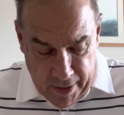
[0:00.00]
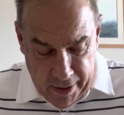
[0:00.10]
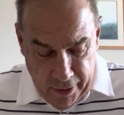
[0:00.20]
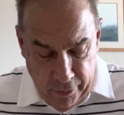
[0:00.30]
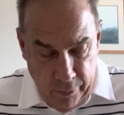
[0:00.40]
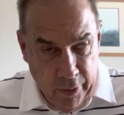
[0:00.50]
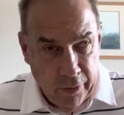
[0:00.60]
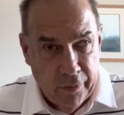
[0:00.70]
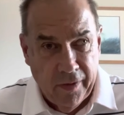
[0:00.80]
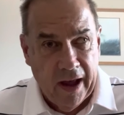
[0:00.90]

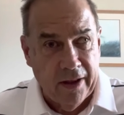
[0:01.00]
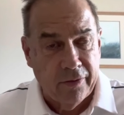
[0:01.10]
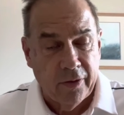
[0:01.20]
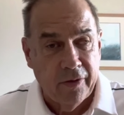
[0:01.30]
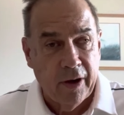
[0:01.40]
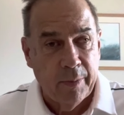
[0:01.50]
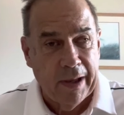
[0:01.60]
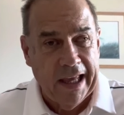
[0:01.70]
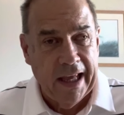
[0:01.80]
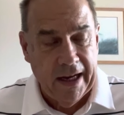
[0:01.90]
You find that from the very
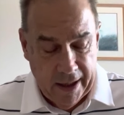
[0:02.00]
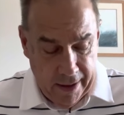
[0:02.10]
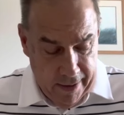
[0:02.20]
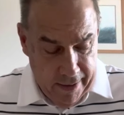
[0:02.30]
beginning.